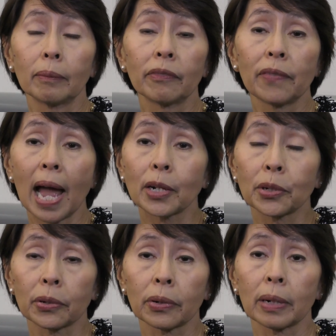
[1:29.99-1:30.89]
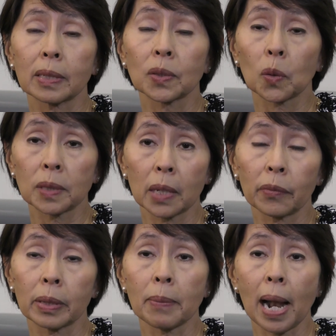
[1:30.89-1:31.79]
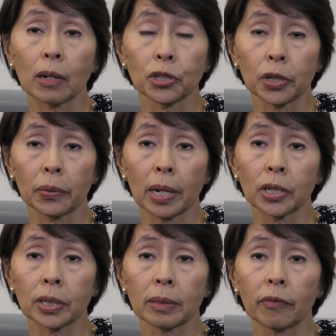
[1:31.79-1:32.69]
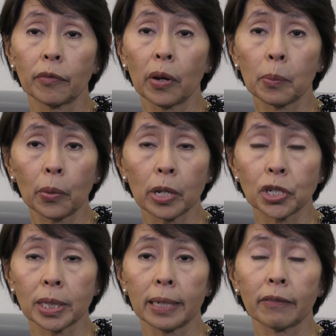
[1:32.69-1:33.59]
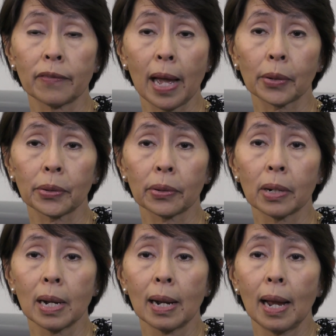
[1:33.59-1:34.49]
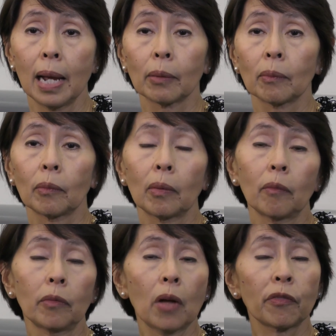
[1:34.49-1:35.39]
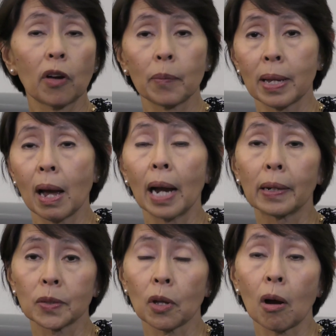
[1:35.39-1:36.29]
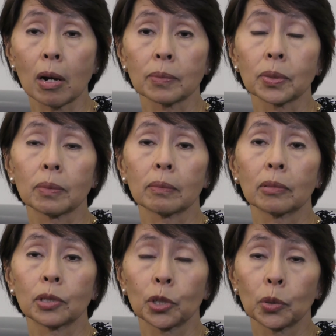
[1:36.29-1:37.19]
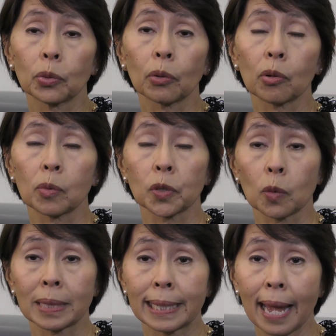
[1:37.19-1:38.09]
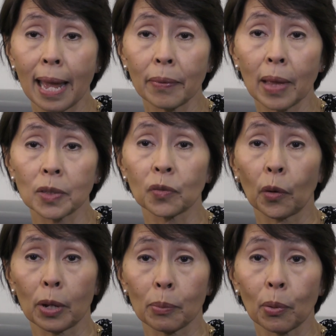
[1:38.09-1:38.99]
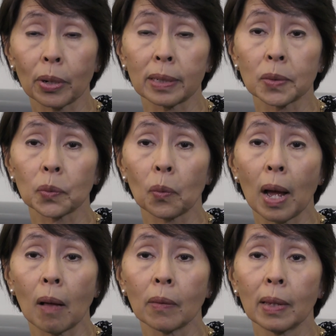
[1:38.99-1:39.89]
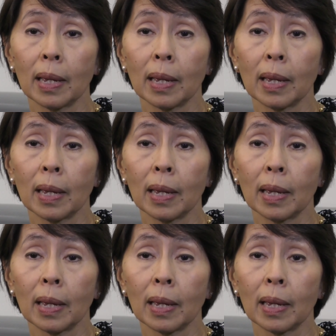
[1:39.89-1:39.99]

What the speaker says: factor associated with macular degeneration, a very important genetic factor. And not far behind is ARMS2 or chromosome 10. That's very important as well.